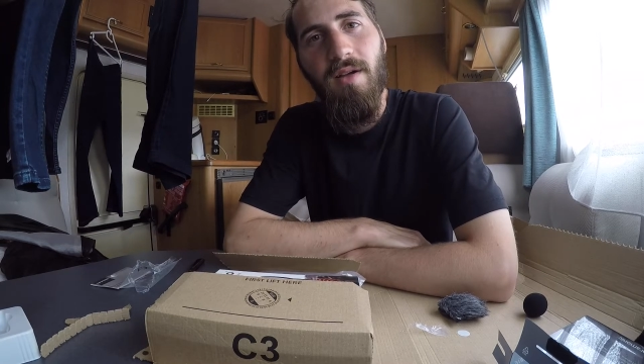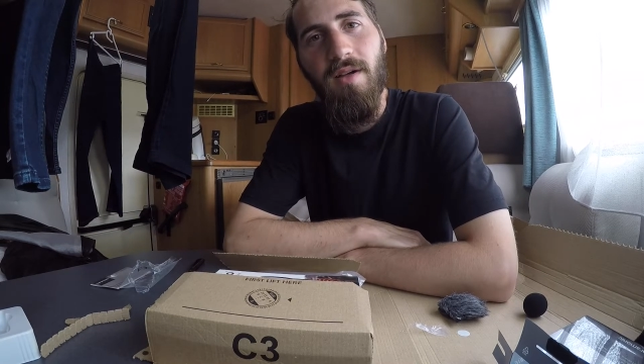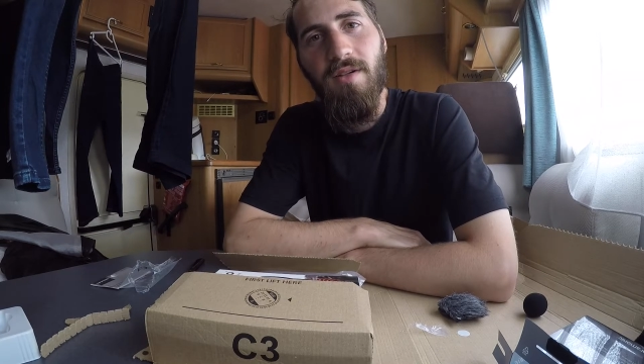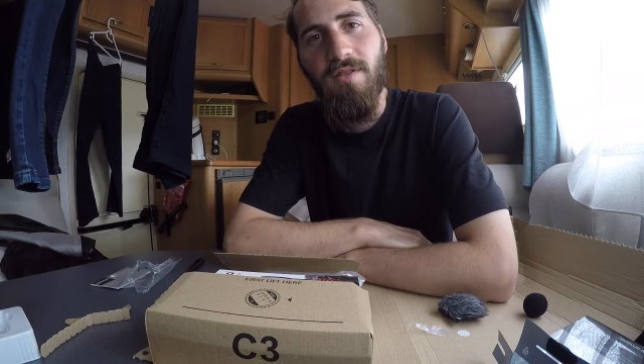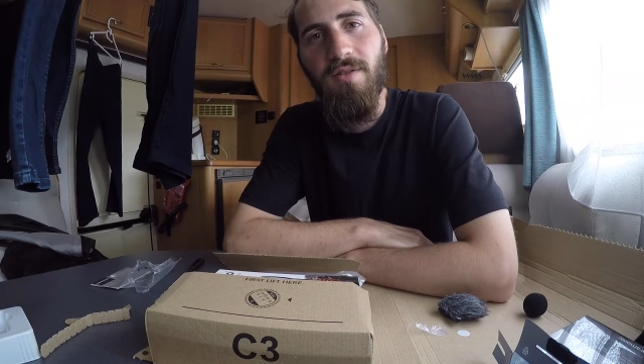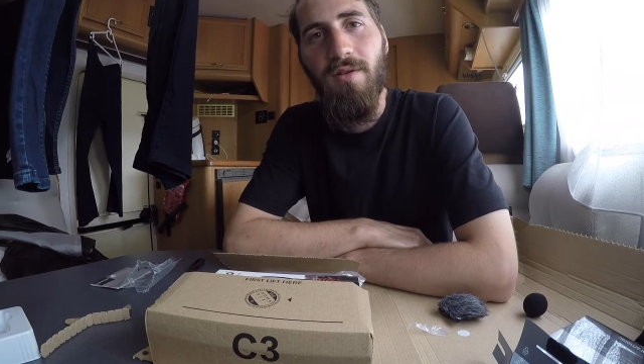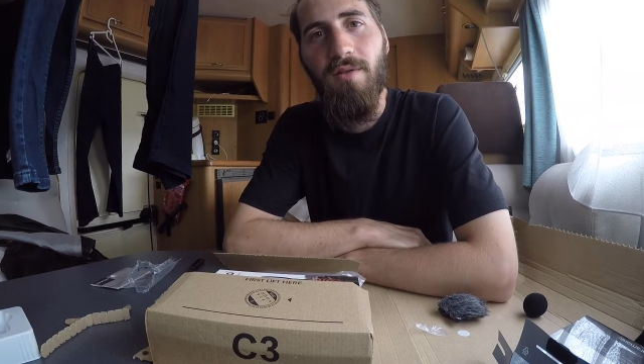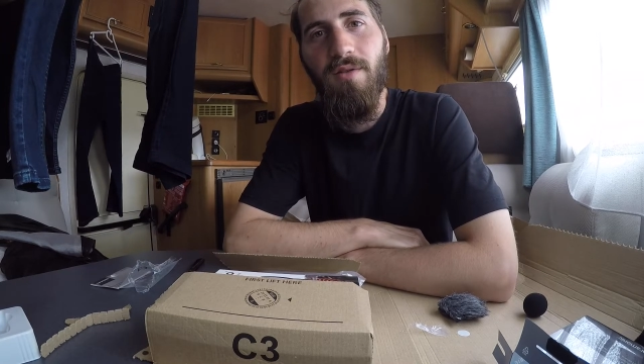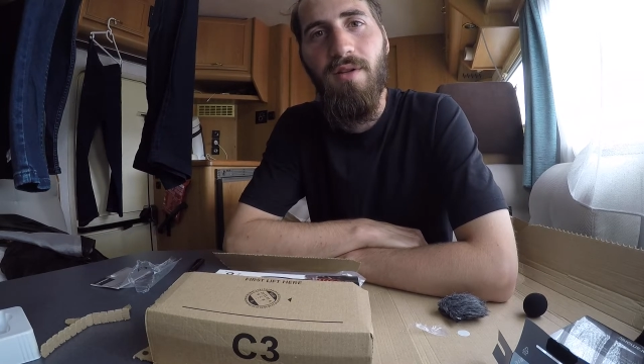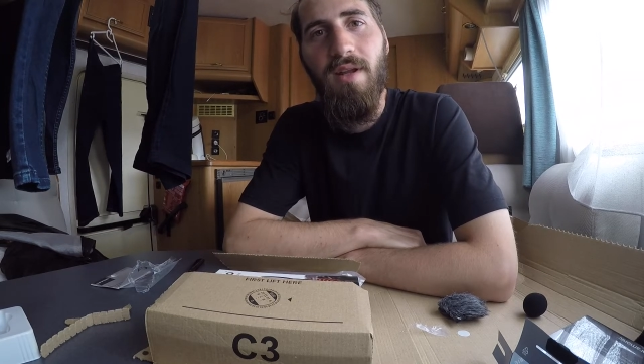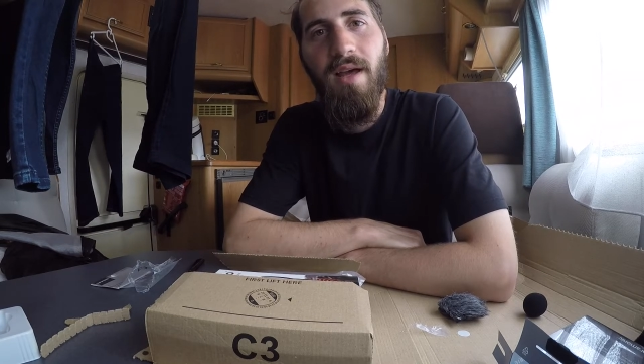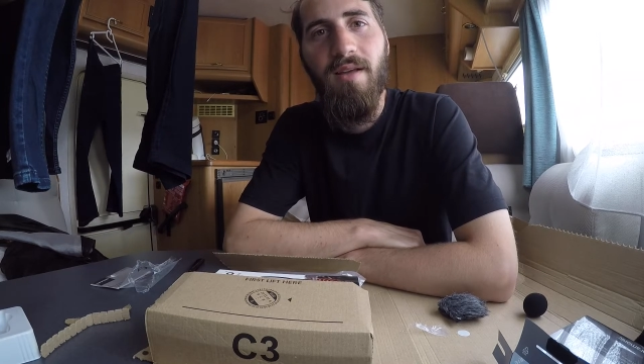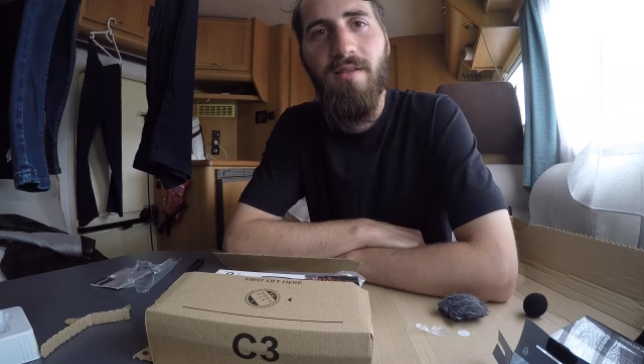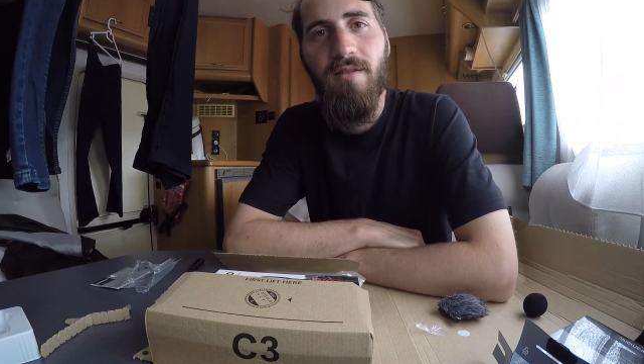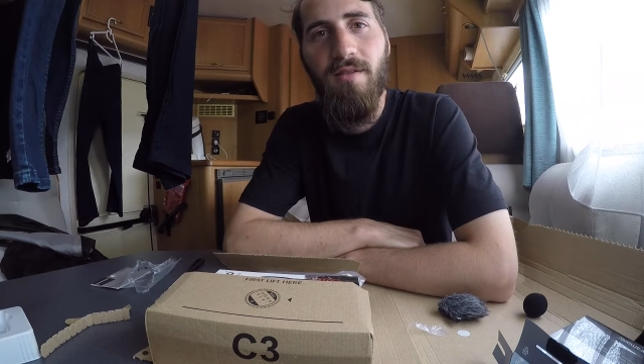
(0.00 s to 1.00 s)
So the
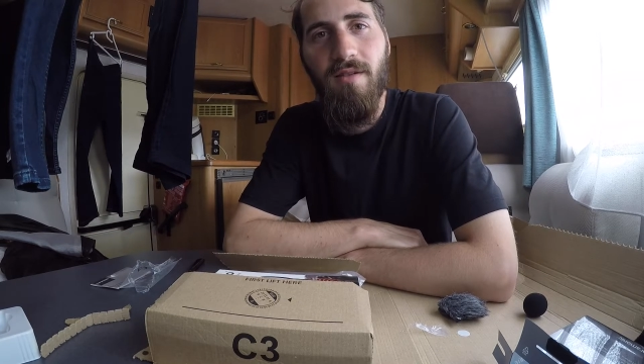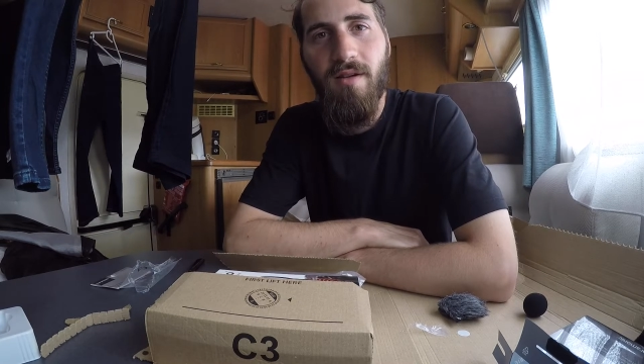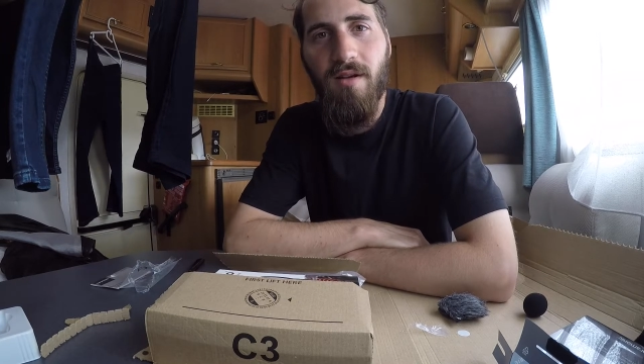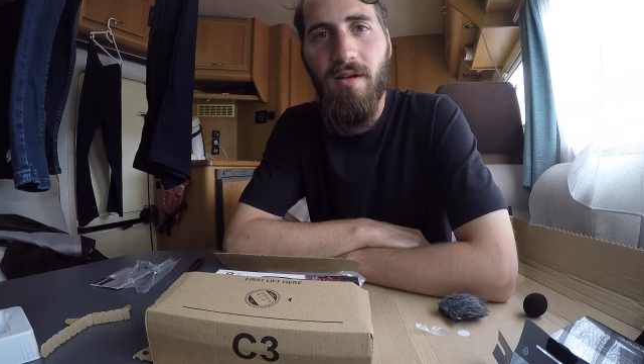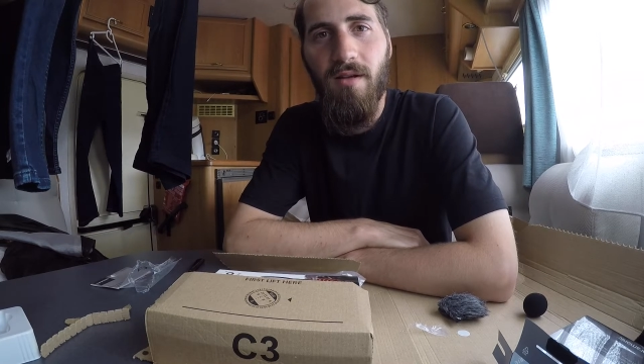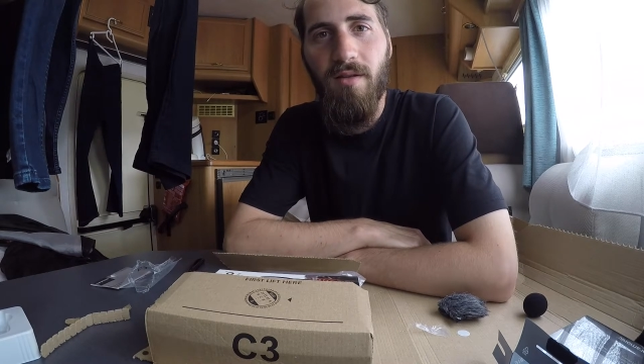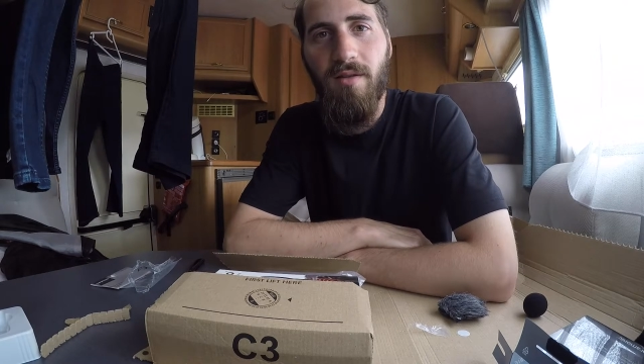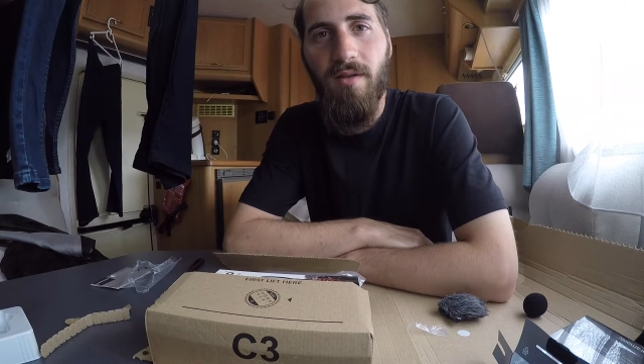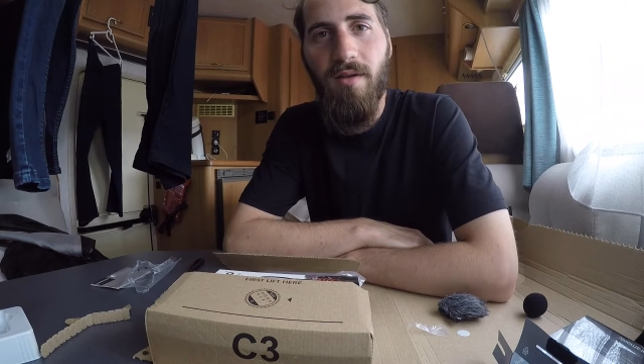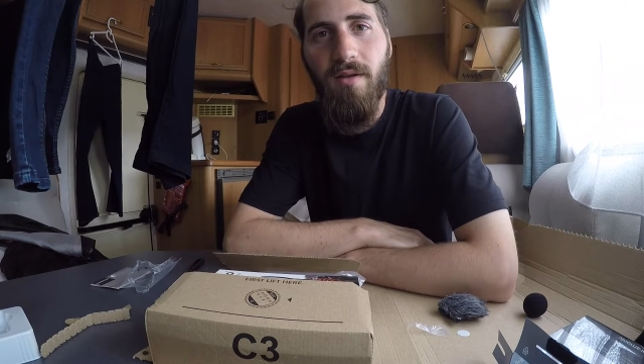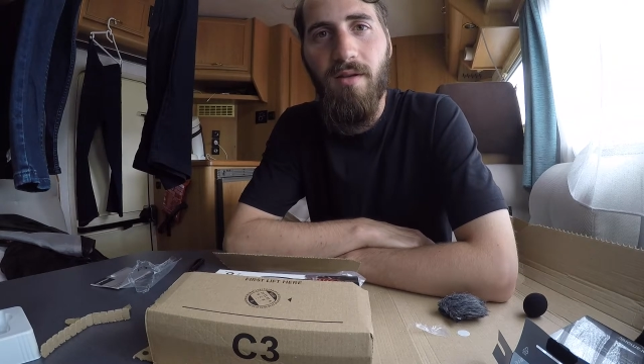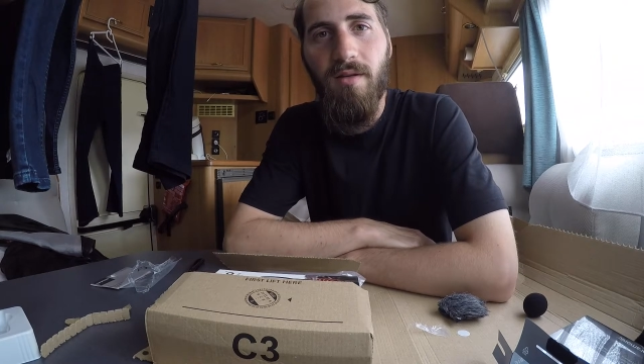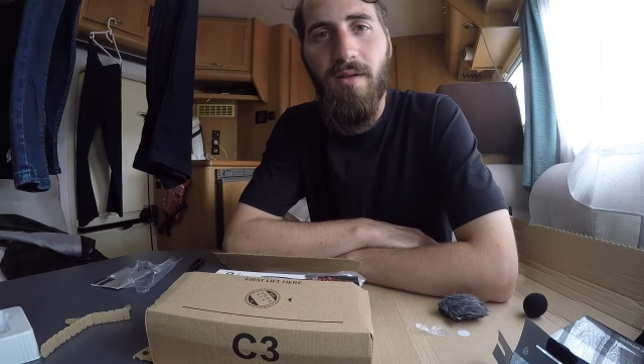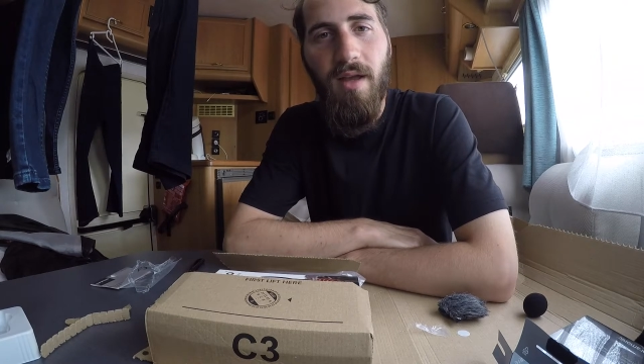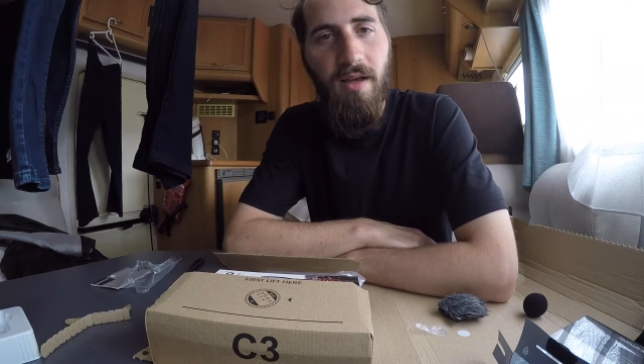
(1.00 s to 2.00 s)
next
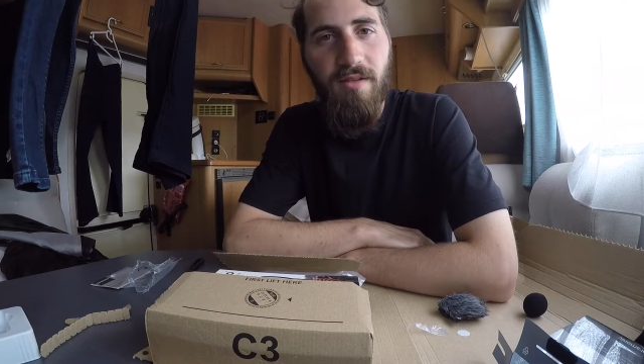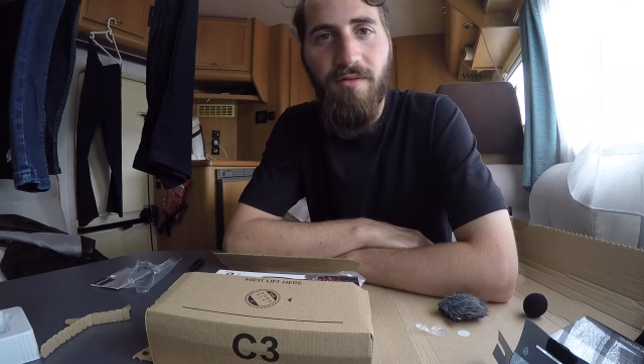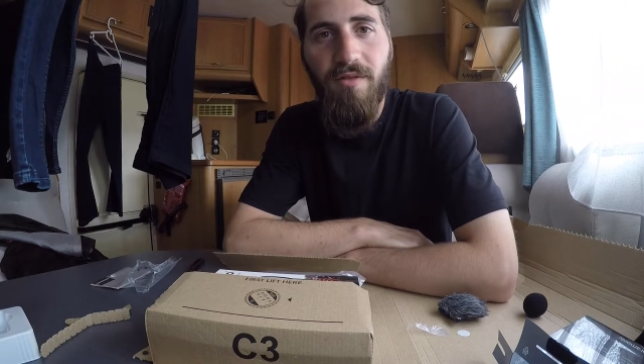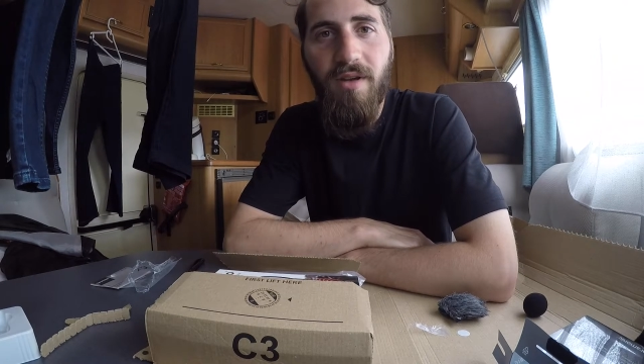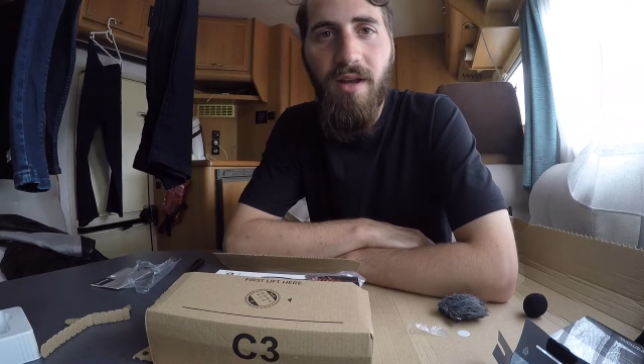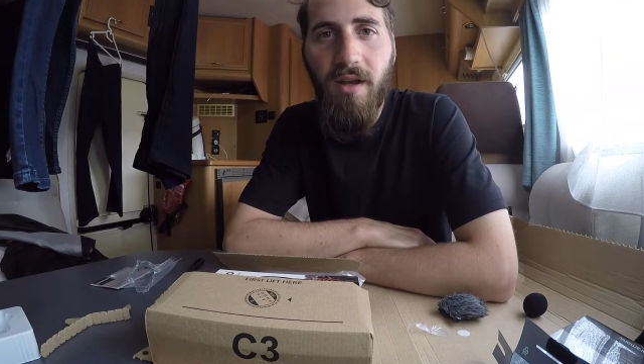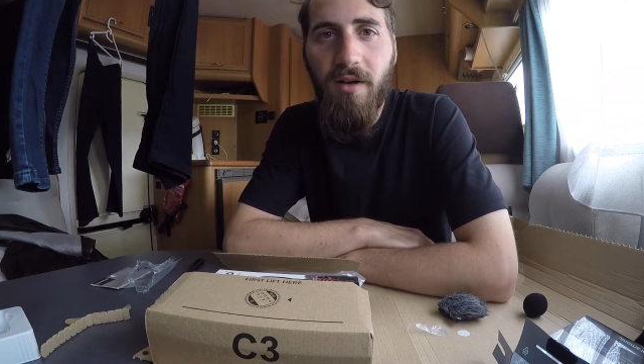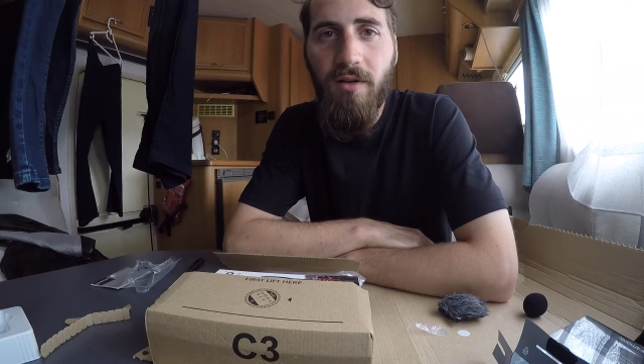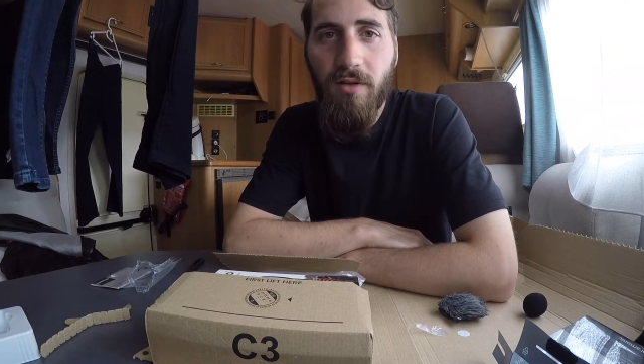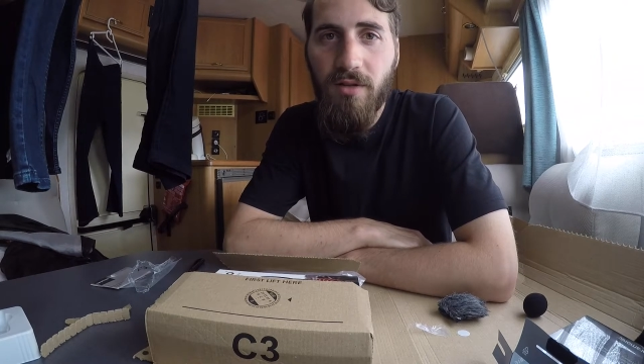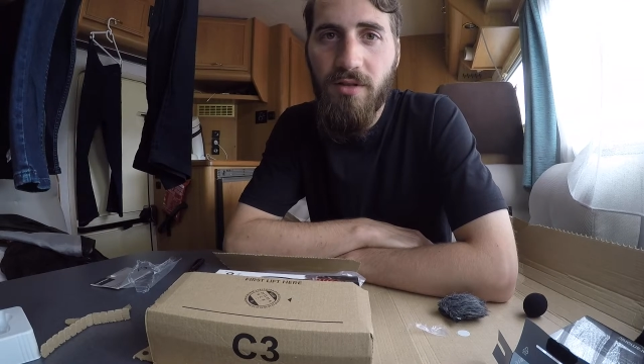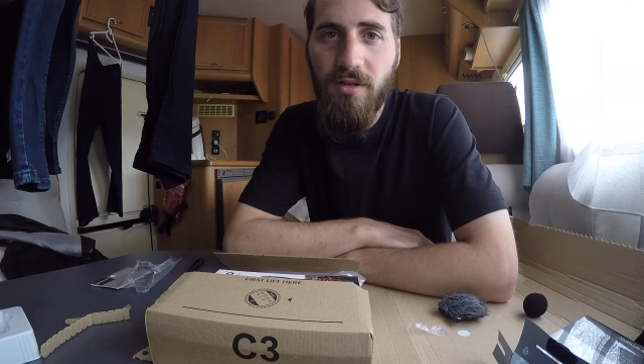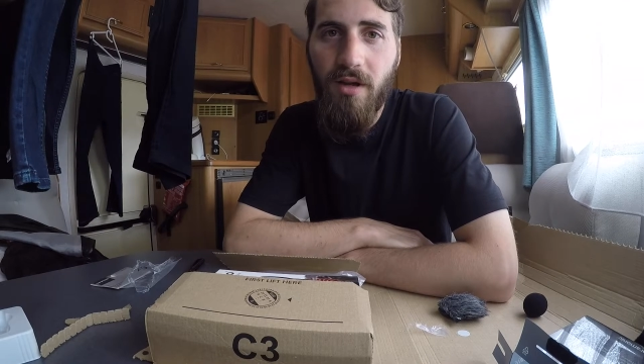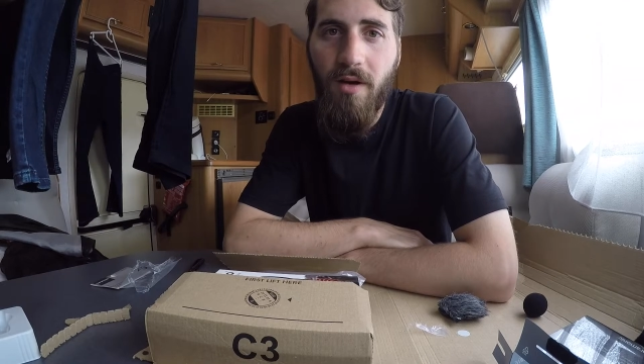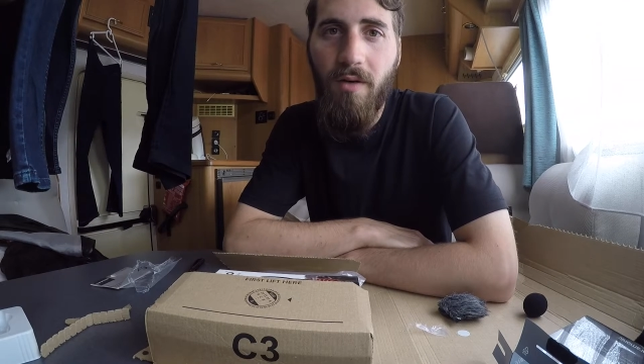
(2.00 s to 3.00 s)

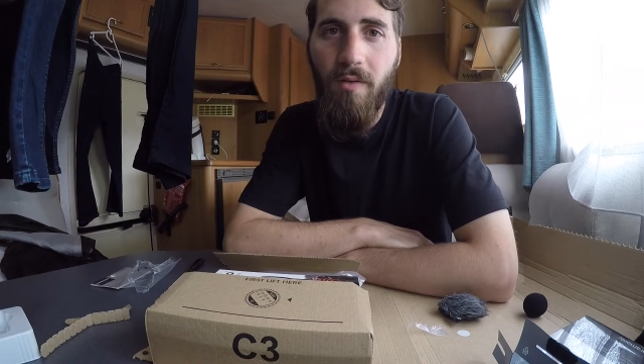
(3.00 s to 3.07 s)
videos